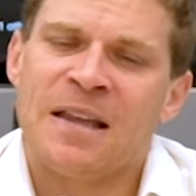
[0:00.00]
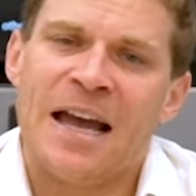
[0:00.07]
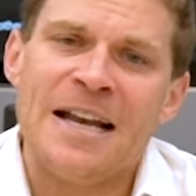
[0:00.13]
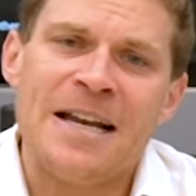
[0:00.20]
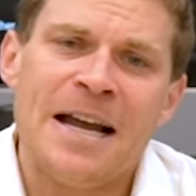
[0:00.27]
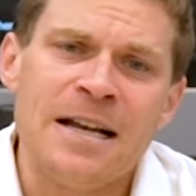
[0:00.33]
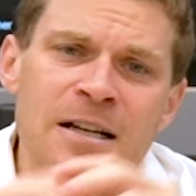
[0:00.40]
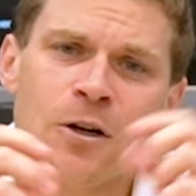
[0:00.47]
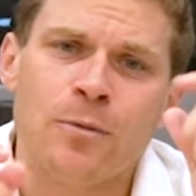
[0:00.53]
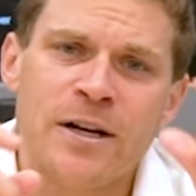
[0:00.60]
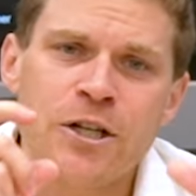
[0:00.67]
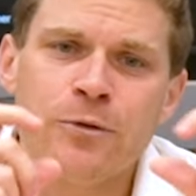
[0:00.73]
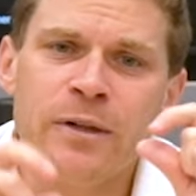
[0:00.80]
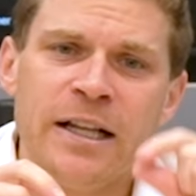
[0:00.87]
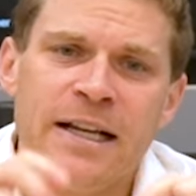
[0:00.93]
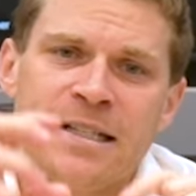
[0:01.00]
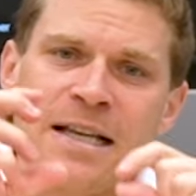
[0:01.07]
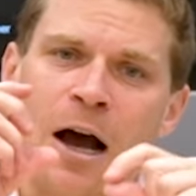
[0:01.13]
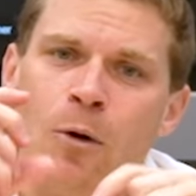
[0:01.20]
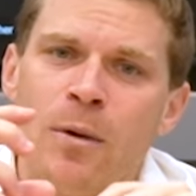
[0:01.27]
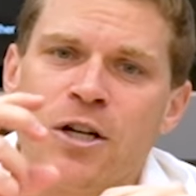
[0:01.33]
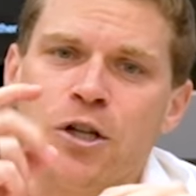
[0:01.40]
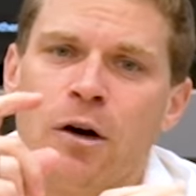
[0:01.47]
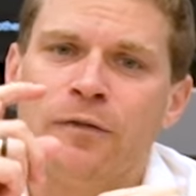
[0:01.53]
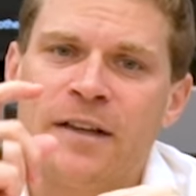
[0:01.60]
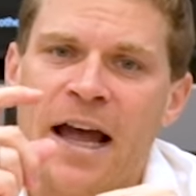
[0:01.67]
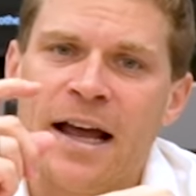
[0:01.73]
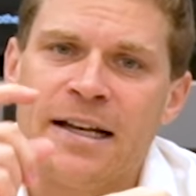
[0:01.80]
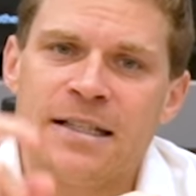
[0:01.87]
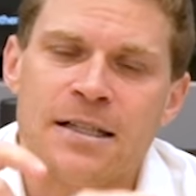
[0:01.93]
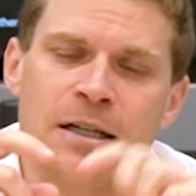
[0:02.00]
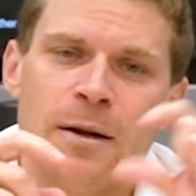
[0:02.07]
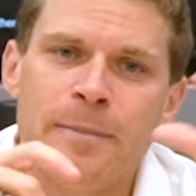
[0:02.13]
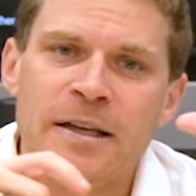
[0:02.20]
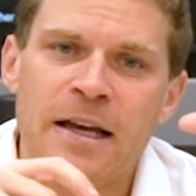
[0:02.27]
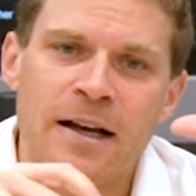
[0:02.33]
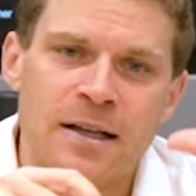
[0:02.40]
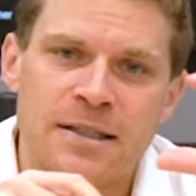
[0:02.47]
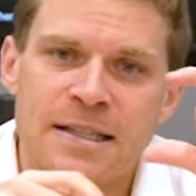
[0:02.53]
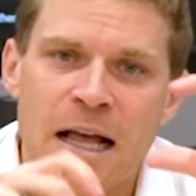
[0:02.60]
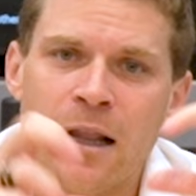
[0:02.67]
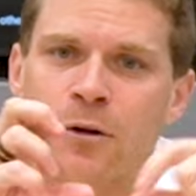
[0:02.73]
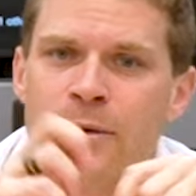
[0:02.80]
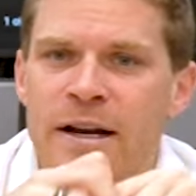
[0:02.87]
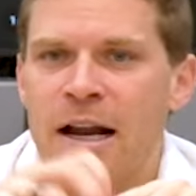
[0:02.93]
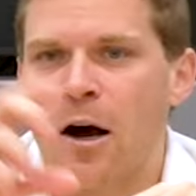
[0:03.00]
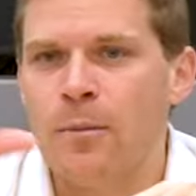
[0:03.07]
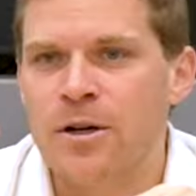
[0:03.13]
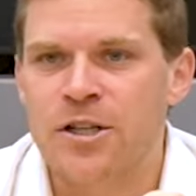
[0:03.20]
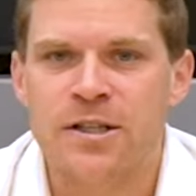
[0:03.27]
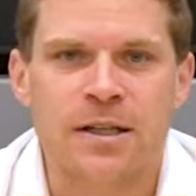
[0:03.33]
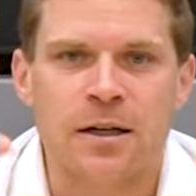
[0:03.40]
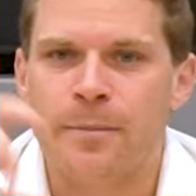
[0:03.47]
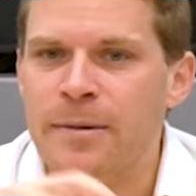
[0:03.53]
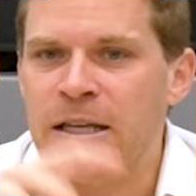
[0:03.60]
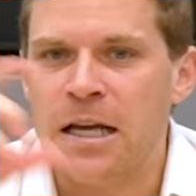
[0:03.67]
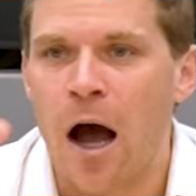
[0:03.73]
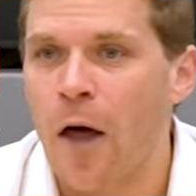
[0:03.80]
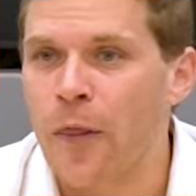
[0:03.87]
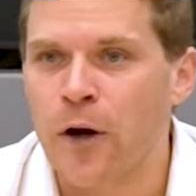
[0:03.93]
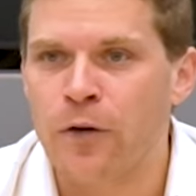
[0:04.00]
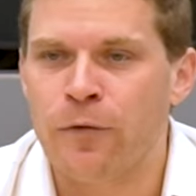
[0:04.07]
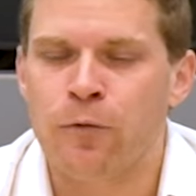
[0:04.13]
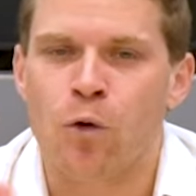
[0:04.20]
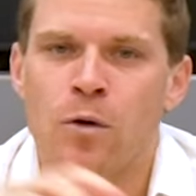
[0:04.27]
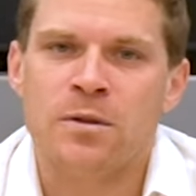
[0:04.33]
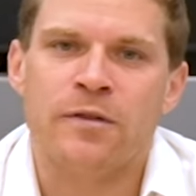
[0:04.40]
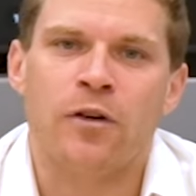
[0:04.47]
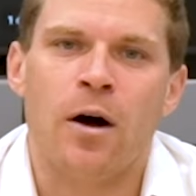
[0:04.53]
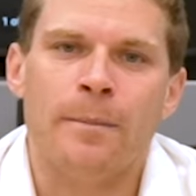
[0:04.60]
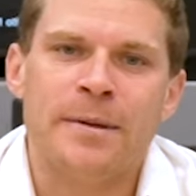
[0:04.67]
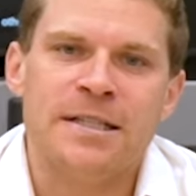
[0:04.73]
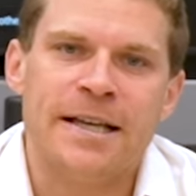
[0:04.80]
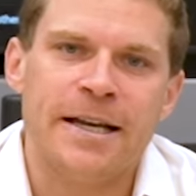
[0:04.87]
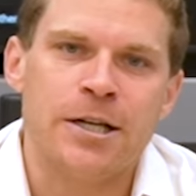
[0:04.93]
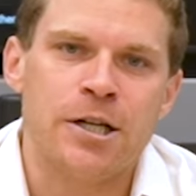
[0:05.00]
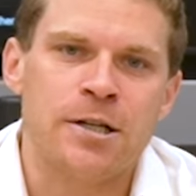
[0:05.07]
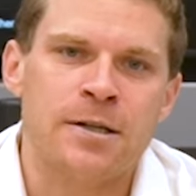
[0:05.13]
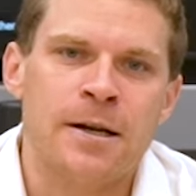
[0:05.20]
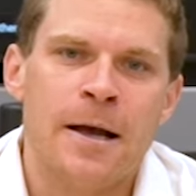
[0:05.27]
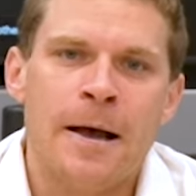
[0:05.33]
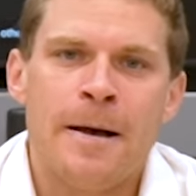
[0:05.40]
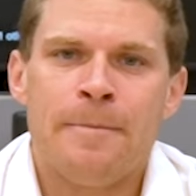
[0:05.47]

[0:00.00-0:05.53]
And then the question really is how much of that is going to be a salary and how much is going to be other forms of compensation.